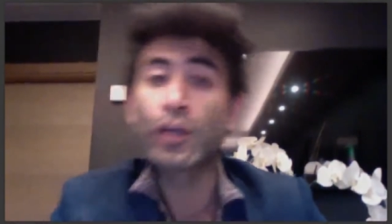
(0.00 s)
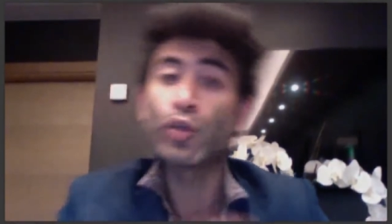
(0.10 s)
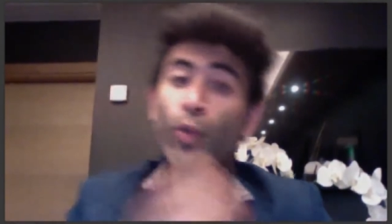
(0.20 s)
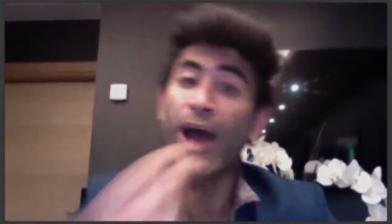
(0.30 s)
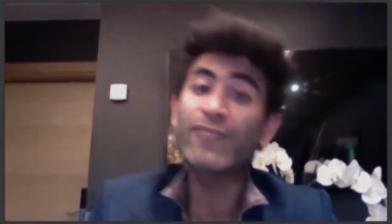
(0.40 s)

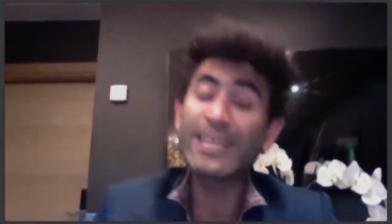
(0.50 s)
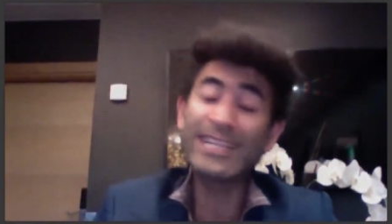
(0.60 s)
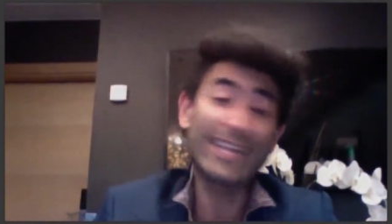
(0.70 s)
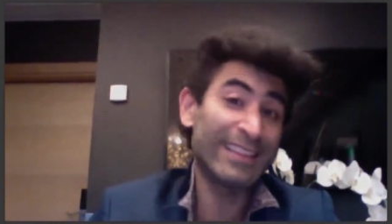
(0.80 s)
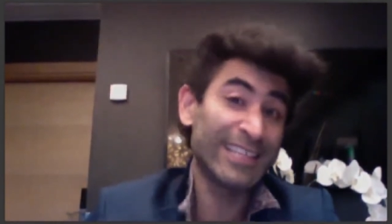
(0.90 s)
You have to
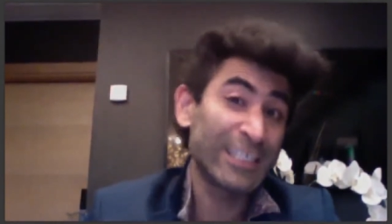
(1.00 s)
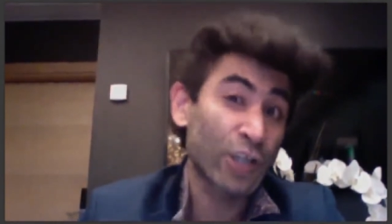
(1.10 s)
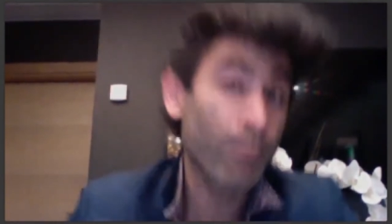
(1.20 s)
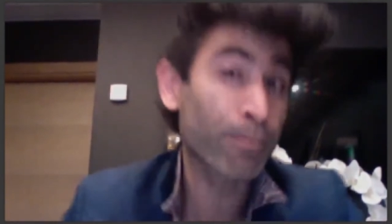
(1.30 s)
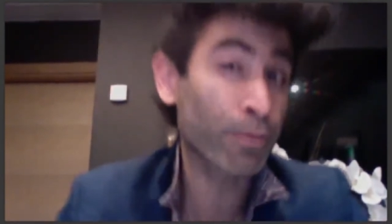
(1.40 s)
eat that. These
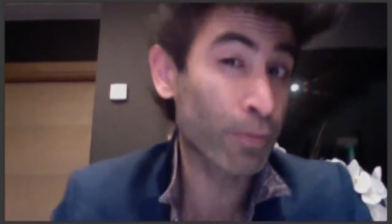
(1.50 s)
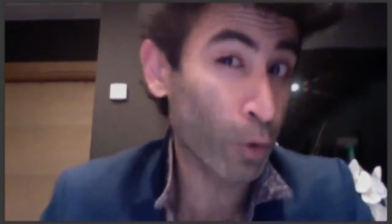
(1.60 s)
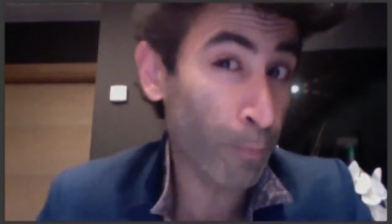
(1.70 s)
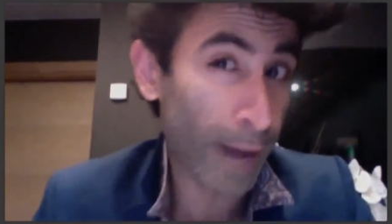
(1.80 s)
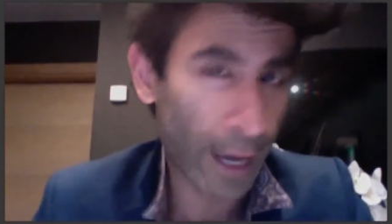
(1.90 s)
are
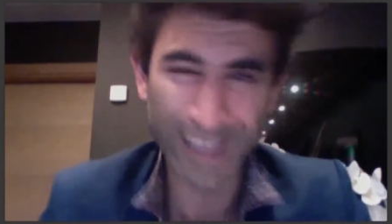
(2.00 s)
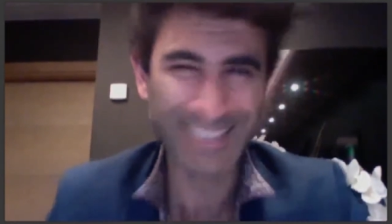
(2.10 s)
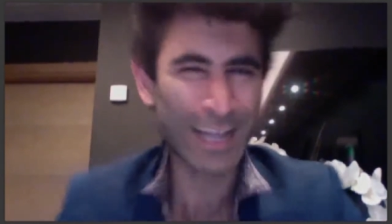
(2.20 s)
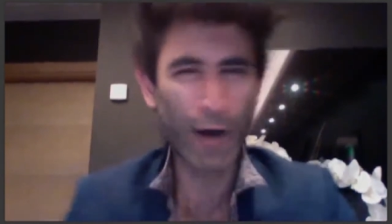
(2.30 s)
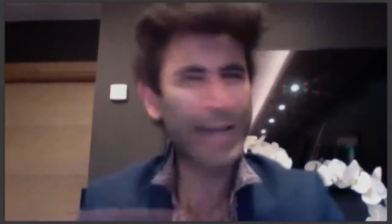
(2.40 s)

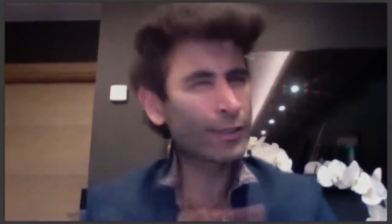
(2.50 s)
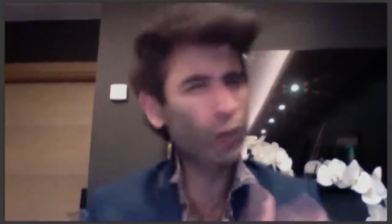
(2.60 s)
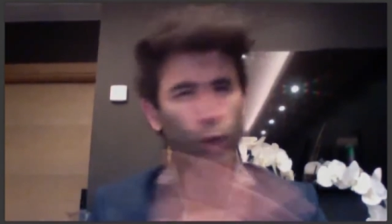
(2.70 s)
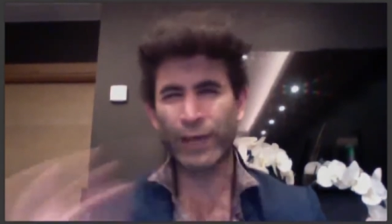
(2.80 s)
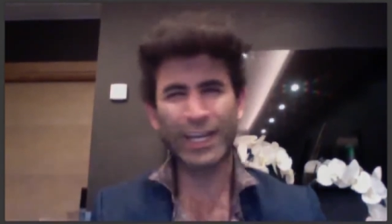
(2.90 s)
probiotics. Now, I
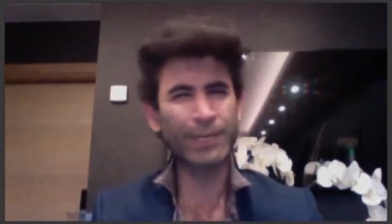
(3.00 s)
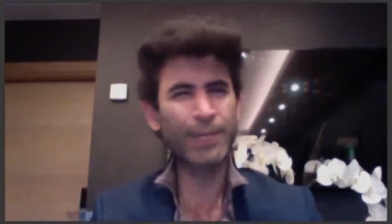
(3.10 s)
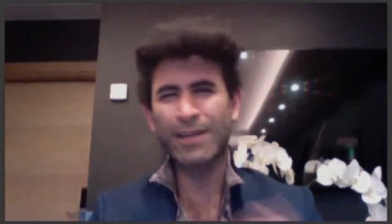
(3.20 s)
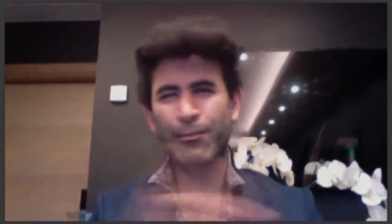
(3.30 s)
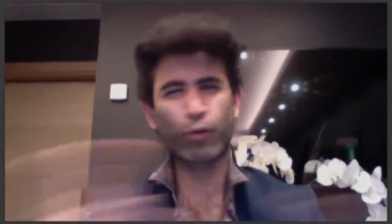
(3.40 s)
don't
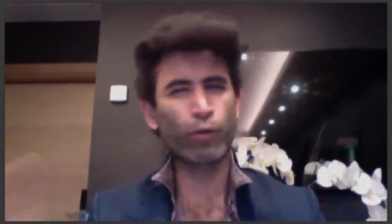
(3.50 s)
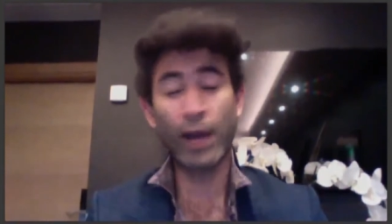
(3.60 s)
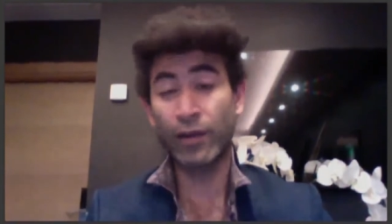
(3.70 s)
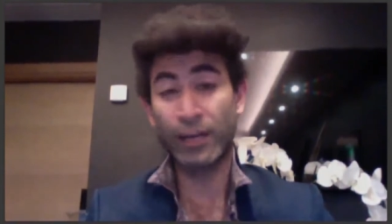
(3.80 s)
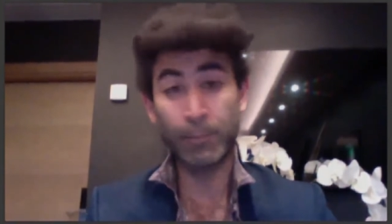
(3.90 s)
recommend
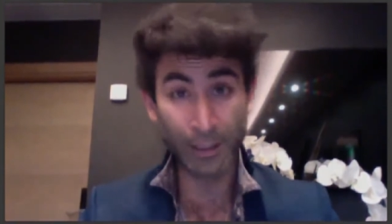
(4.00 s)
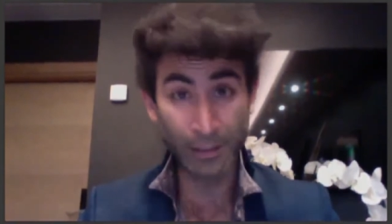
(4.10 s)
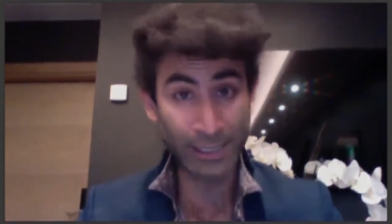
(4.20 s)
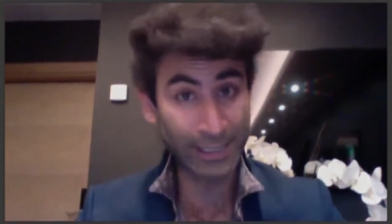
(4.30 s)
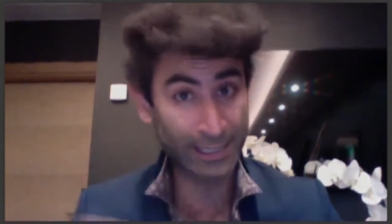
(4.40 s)
probiotic
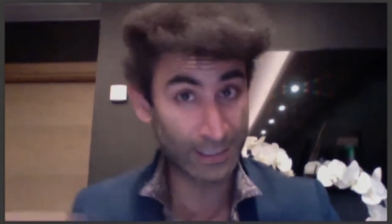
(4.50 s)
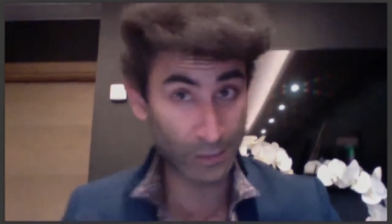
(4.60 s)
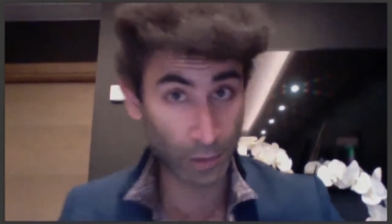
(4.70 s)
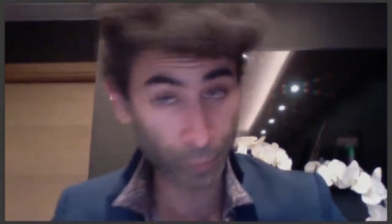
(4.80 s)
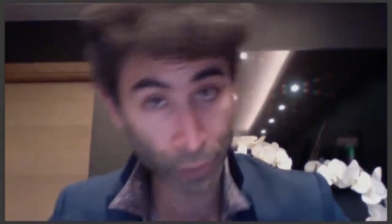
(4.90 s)
pills. I think
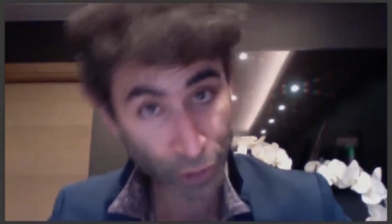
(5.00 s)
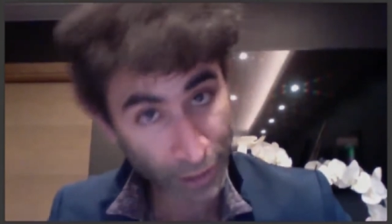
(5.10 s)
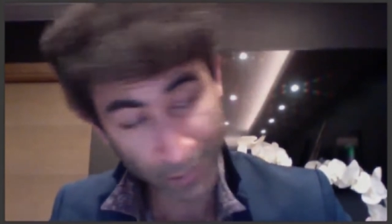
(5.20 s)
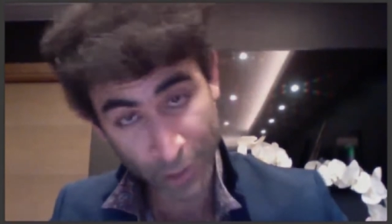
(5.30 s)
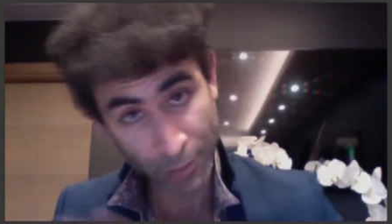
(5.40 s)
these are
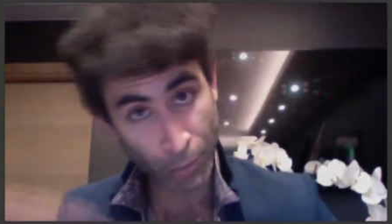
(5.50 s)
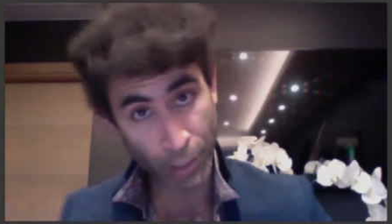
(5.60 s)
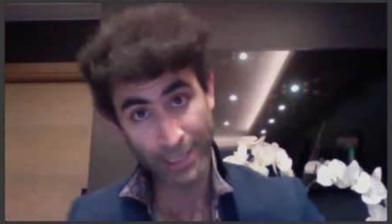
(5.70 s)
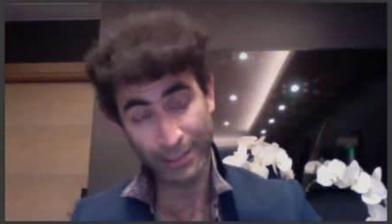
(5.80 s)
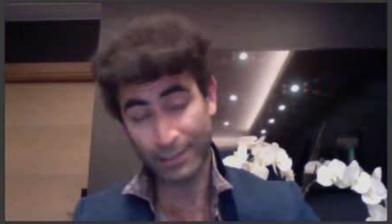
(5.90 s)
bullshit, just
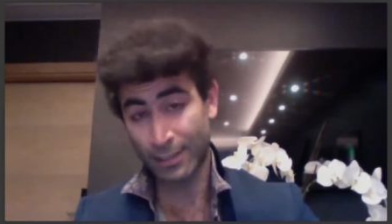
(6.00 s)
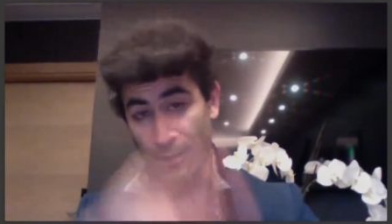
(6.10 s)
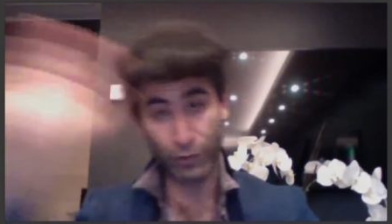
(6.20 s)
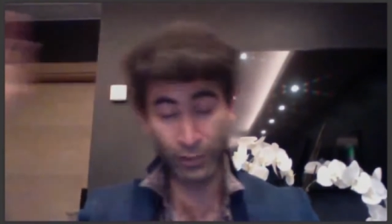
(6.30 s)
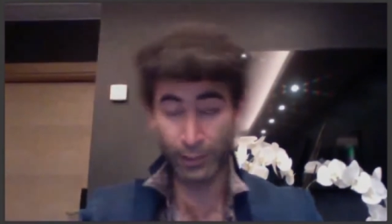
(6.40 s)
marketing
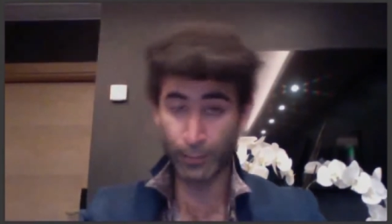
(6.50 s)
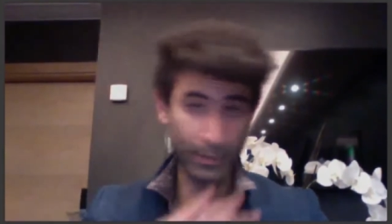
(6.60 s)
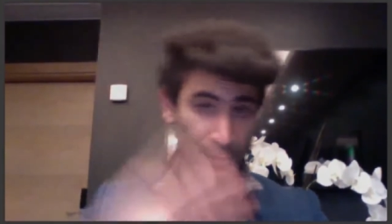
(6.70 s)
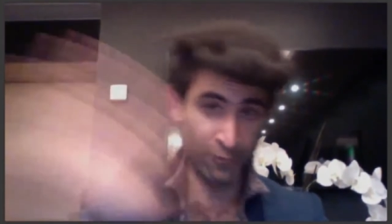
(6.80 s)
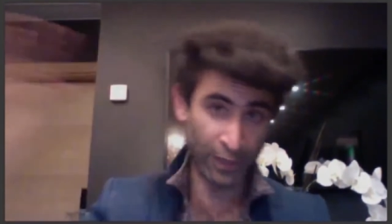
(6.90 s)
stuff or something.
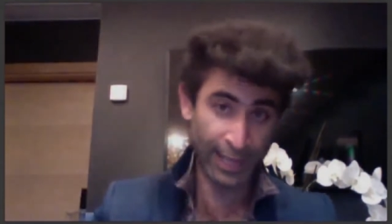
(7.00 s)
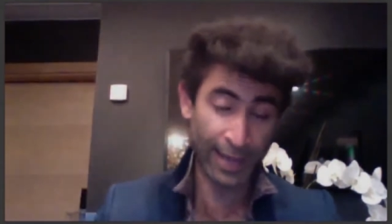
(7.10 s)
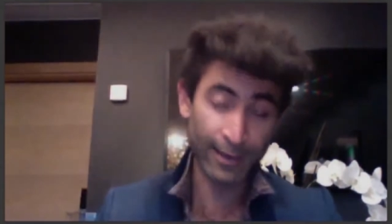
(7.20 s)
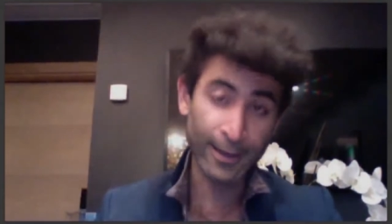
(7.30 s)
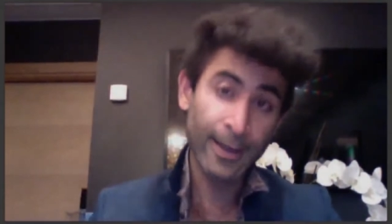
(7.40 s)
Fuck that.